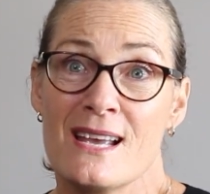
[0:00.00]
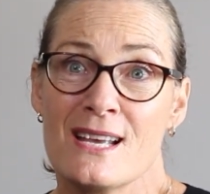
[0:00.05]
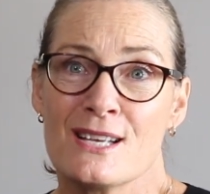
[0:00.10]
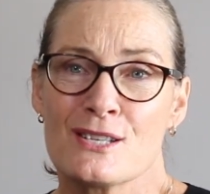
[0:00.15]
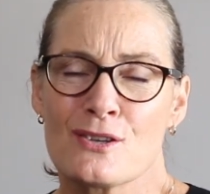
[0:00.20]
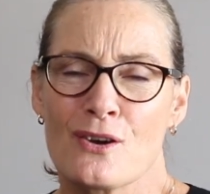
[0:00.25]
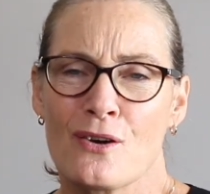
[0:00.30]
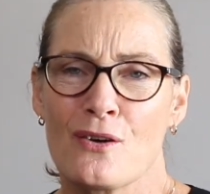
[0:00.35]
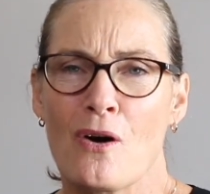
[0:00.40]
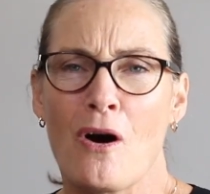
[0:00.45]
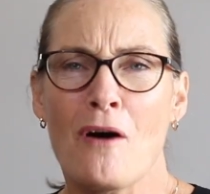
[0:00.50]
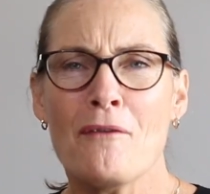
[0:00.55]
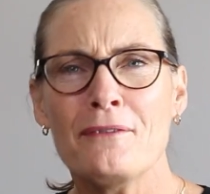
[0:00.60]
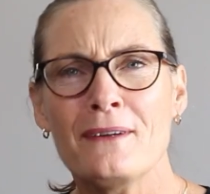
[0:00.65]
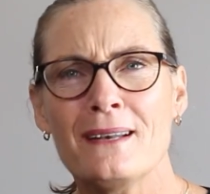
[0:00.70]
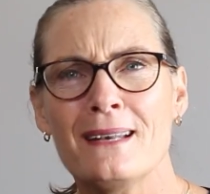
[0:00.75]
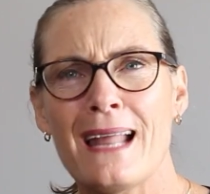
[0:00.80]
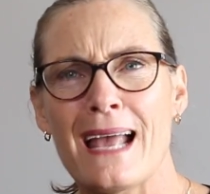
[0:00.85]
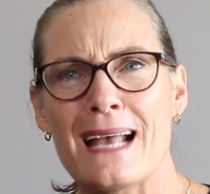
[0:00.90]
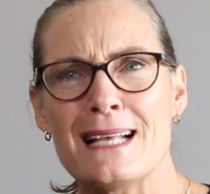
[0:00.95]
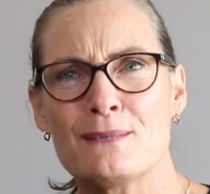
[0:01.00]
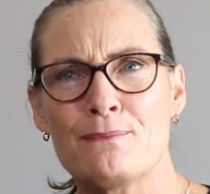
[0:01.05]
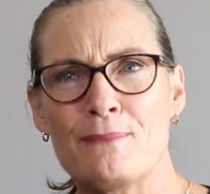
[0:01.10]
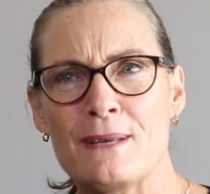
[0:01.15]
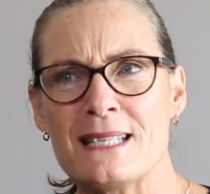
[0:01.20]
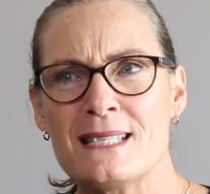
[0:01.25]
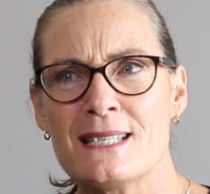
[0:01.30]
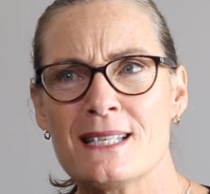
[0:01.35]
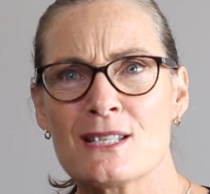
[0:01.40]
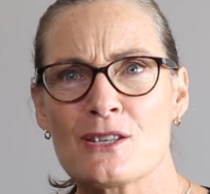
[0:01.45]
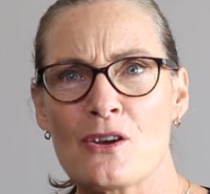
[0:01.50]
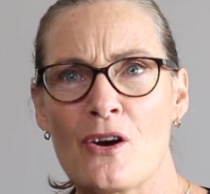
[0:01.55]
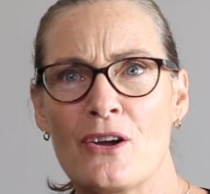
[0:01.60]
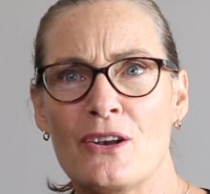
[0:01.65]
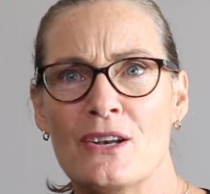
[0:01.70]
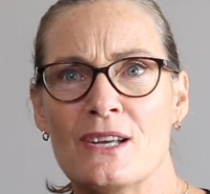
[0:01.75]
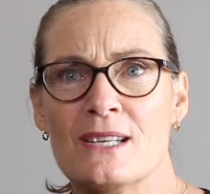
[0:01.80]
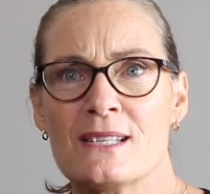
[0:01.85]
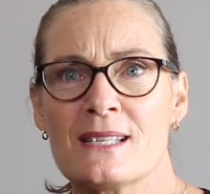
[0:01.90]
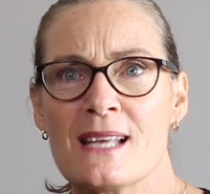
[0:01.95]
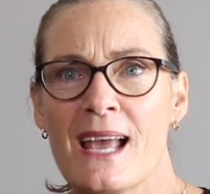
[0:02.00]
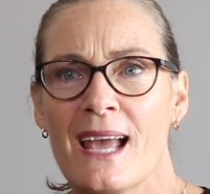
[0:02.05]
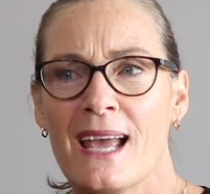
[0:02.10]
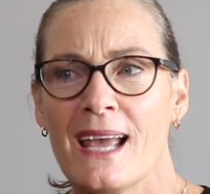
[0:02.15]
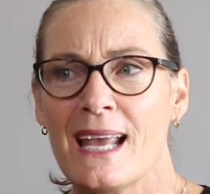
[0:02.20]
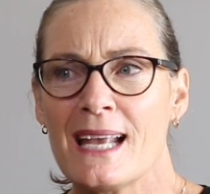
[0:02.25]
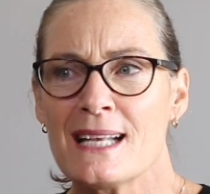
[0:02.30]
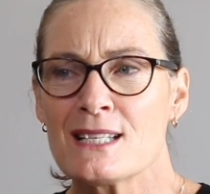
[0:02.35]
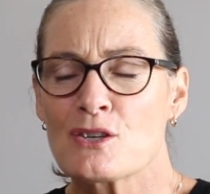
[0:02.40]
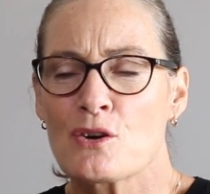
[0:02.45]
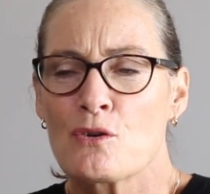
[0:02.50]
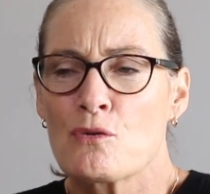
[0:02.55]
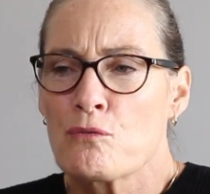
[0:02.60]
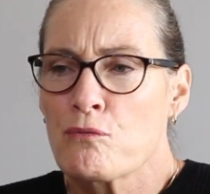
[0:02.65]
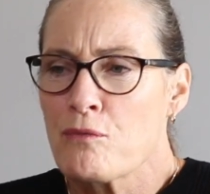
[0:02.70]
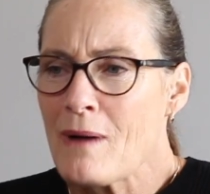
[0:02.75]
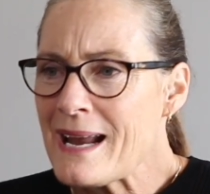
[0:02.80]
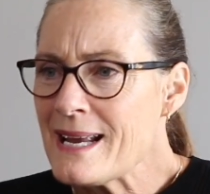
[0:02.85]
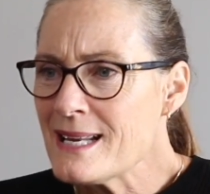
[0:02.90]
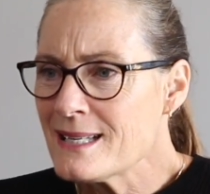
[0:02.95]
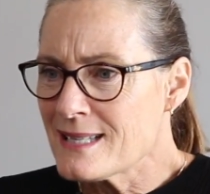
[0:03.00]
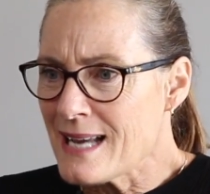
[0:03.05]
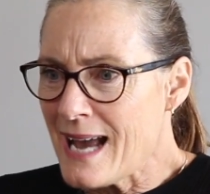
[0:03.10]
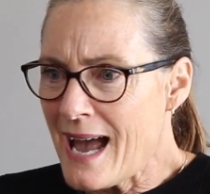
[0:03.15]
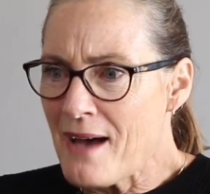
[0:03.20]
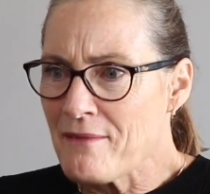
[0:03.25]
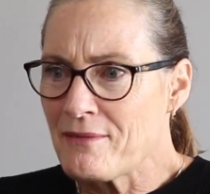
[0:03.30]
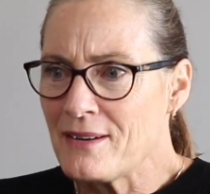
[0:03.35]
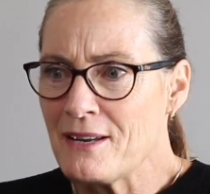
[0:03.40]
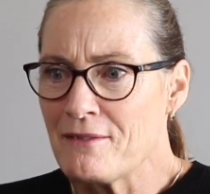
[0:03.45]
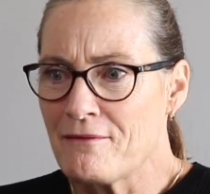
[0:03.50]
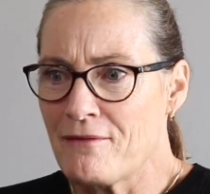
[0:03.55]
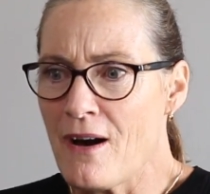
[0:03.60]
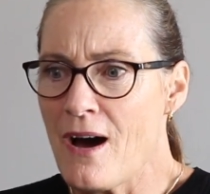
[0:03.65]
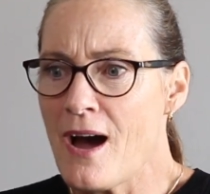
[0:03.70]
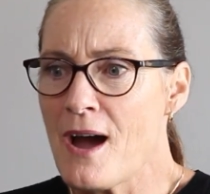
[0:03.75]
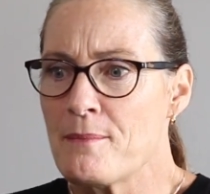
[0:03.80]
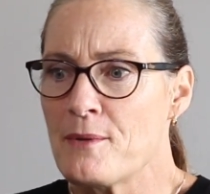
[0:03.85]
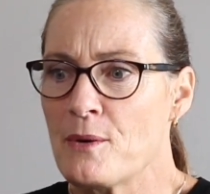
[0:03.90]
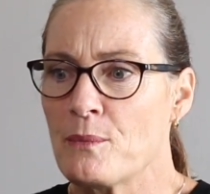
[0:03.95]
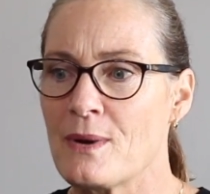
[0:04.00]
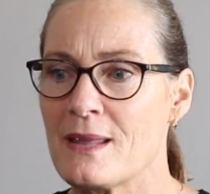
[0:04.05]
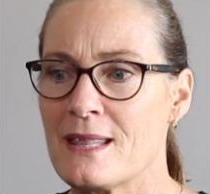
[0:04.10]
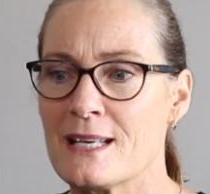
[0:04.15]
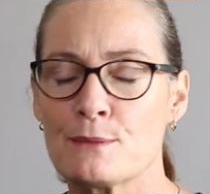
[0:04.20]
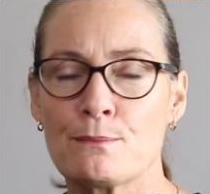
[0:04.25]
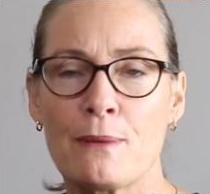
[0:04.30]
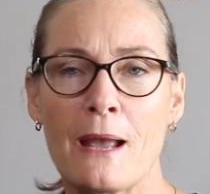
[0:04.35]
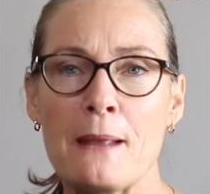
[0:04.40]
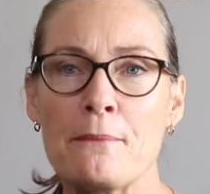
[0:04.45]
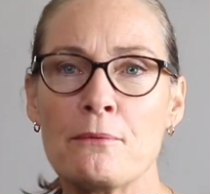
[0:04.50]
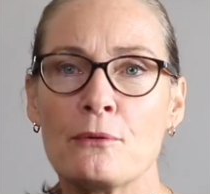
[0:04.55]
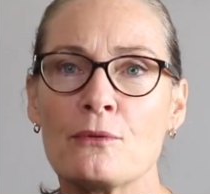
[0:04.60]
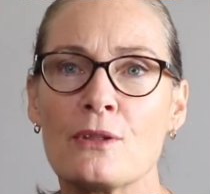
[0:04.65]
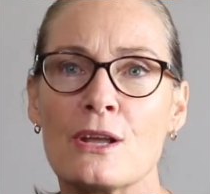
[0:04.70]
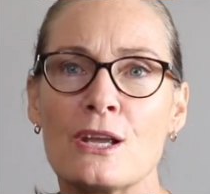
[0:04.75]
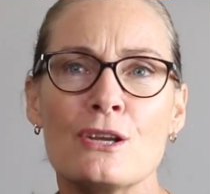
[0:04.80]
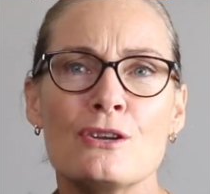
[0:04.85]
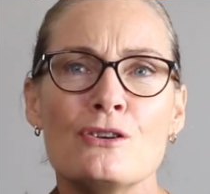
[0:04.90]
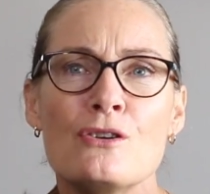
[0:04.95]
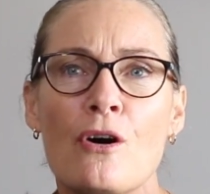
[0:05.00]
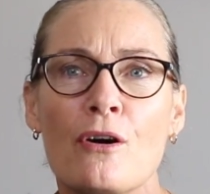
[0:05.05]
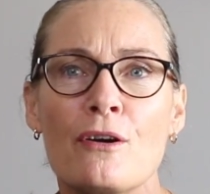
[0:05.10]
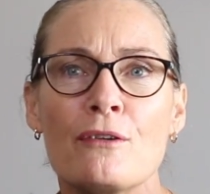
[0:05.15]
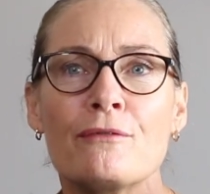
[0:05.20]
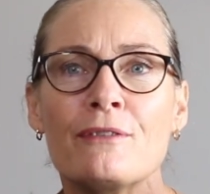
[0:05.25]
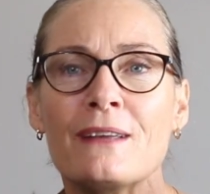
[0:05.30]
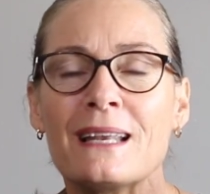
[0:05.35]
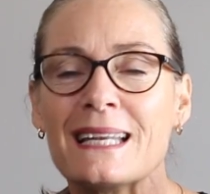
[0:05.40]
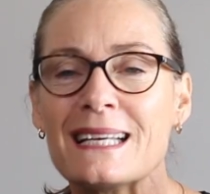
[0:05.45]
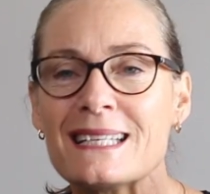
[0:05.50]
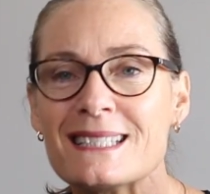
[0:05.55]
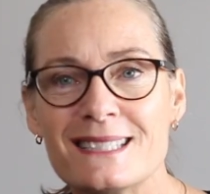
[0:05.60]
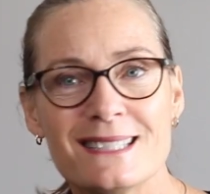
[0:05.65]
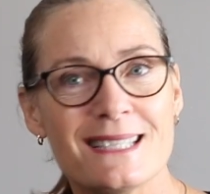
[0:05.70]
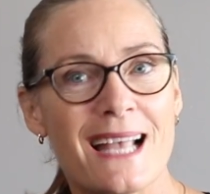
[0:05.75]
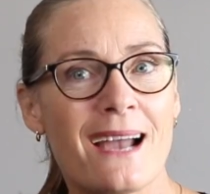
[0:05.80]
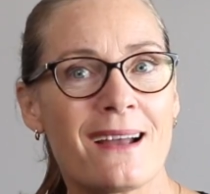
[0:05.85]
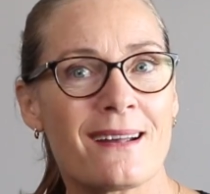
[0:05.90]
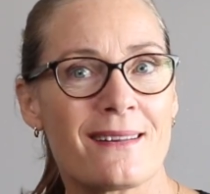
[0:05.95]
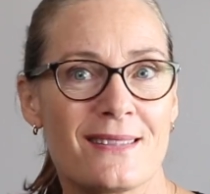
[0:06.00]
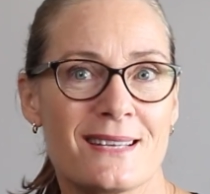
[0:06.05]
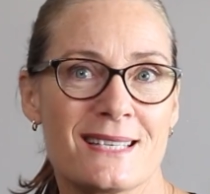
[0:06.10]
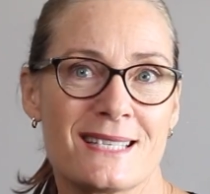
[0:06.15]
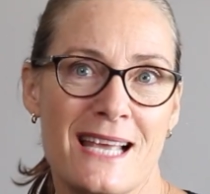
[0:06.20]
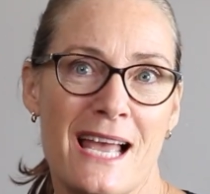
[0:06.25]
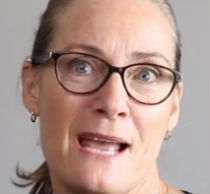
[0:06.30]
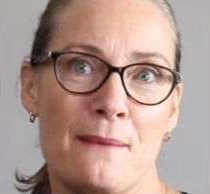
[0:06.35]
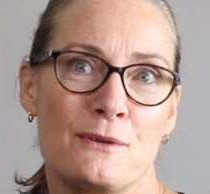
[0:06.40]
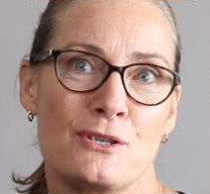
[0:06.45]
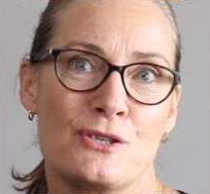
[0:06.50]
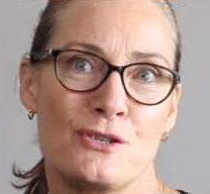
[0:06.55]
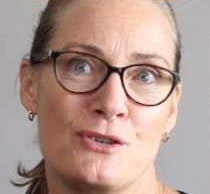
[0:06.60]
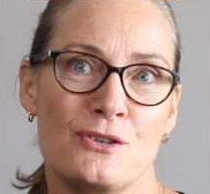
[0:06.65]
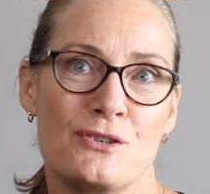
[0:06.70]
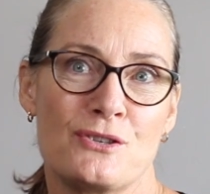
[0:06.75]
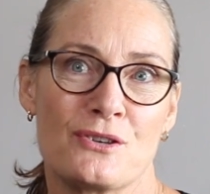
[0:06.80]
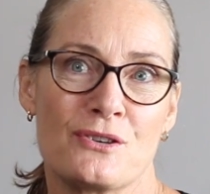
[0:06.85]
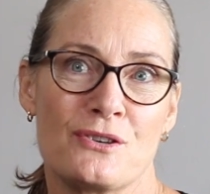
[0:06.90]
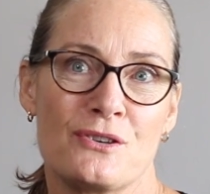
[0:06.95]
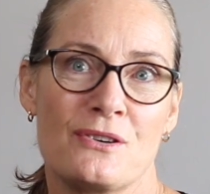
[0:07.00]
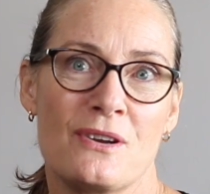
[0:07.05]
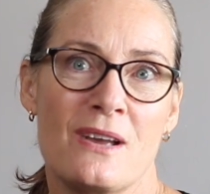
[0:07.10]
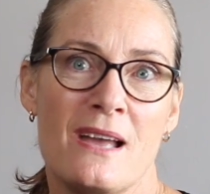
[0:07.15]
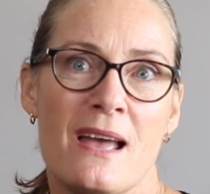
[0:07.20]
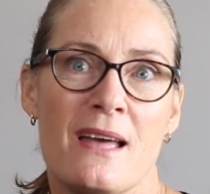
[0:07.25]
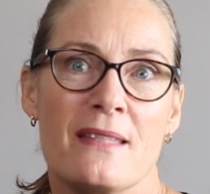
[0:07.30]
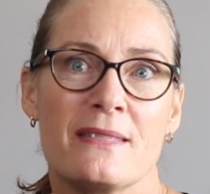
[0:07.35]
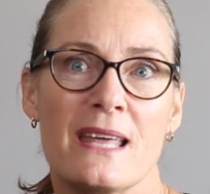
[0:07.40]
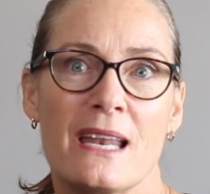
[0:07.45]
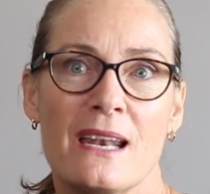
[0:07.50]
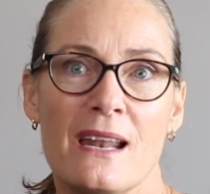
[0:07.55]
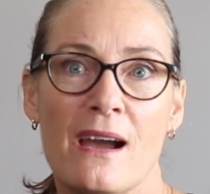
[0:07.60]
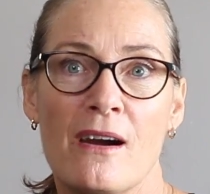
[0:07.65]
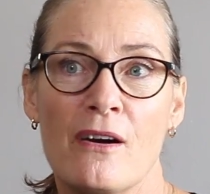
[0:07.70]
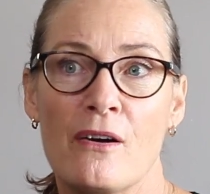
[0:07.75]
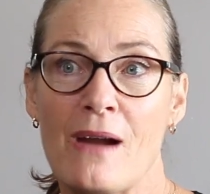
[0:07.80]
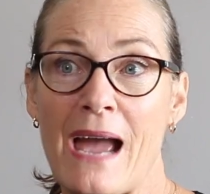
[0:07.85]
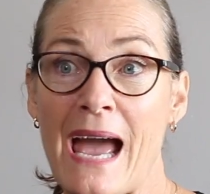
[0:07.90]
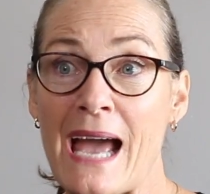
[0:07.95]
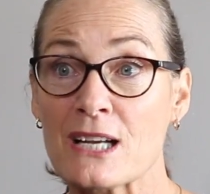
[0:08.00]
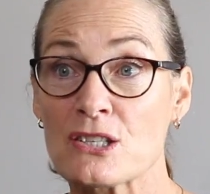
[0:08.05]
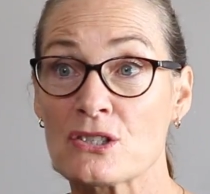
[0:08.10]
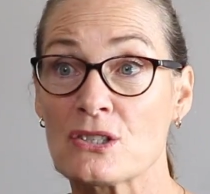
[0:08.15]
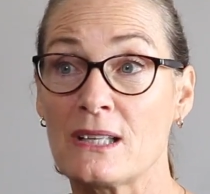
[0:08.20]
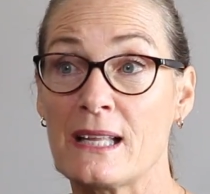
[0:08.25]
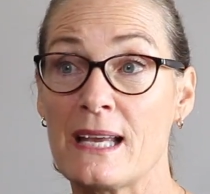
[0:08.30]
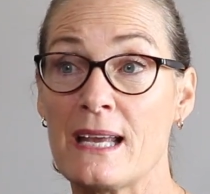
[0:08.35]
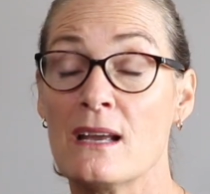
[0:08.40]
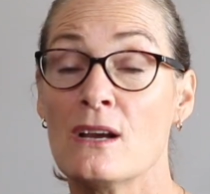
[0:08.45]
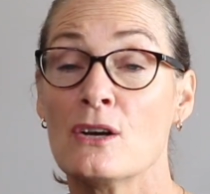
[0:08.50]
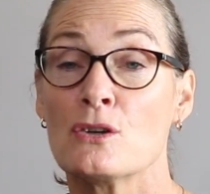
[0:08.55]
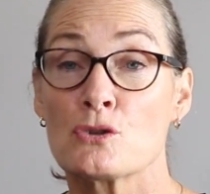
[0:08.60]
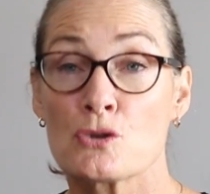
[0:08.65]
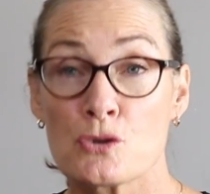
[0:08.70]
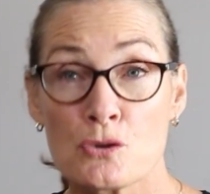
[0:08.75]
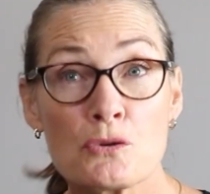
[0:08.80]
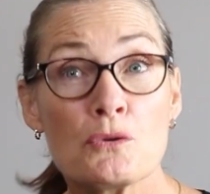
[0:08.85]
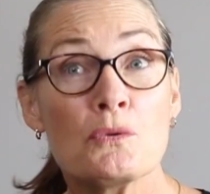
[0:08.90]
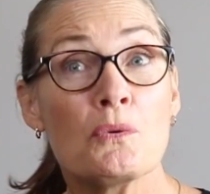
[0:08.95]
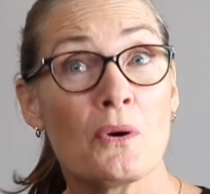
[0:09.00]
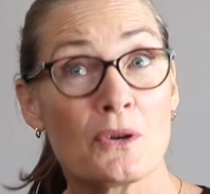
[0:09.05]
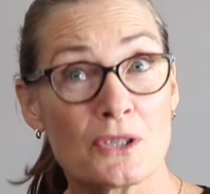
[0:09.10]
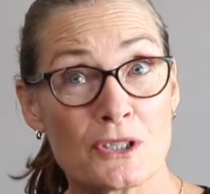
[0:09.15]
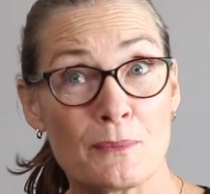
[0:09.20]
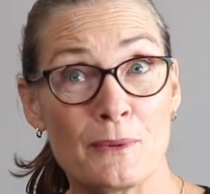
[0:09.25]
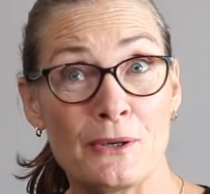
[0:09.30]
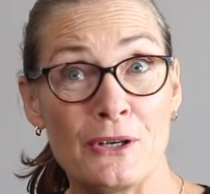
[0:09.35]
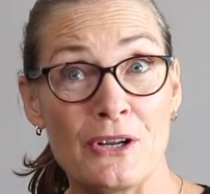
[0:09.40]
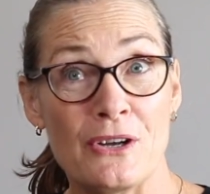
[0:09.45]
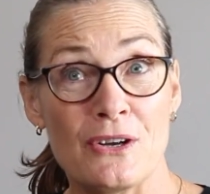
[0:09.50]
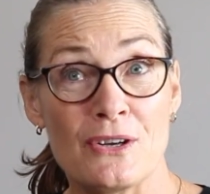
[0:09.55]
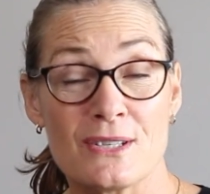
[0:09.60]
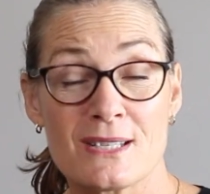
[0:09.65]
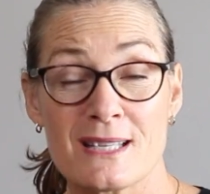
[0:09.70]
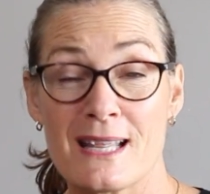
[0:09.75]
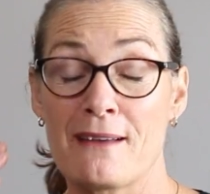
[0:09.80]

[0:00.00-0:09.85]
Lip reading: So often as business owners, it's great to have an environment where there's people that you know feel exactly the same as you do, that are actually true entrepreneurs.